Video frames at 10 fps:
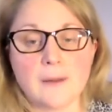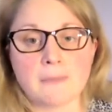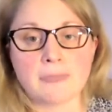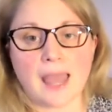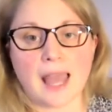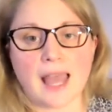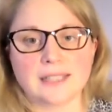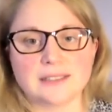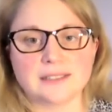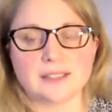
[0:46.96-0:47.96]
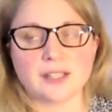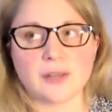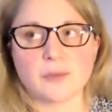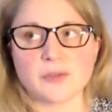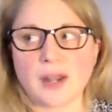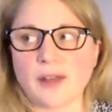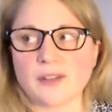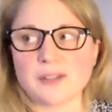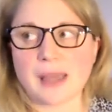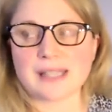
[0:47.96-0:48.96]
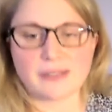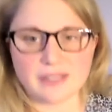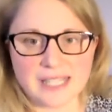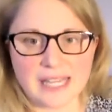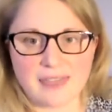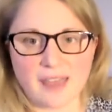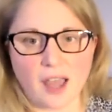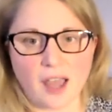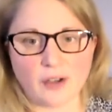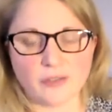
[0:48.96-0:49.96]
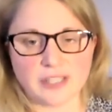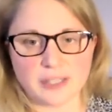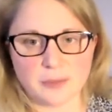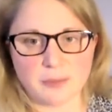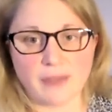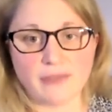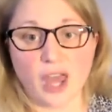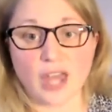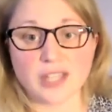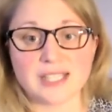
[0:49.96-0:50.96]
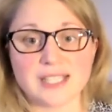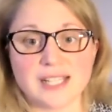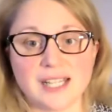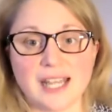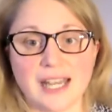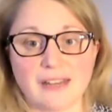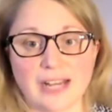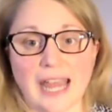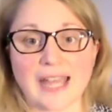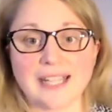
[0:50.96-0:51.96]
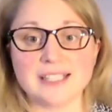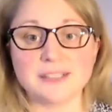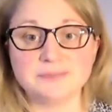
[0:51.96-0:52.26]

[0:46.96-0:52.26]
And it was when I was about 17 that I got fitted with my first hearing aid.